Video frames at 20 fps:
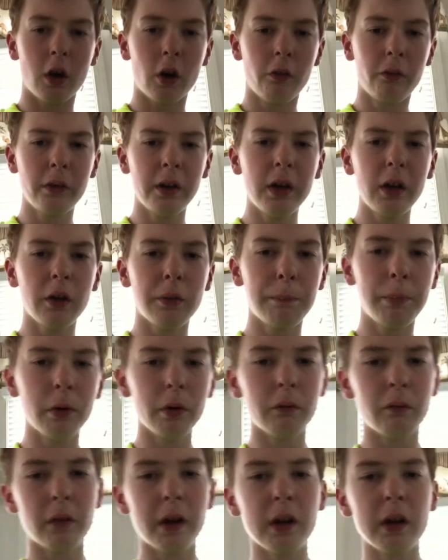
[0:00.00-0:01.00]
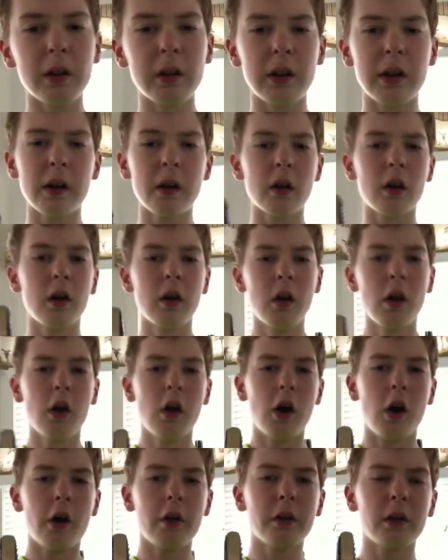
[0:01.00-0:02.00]
A reed is put right there
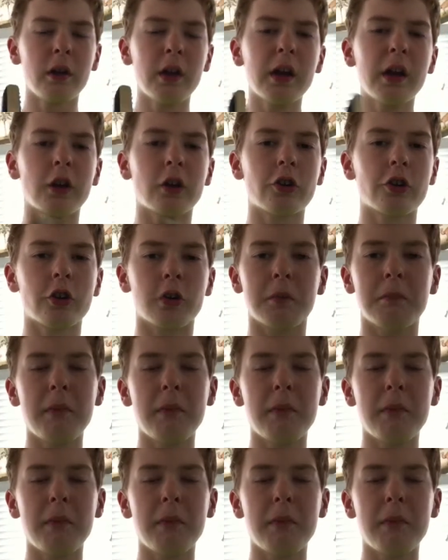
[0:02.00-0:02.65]
on the ligature.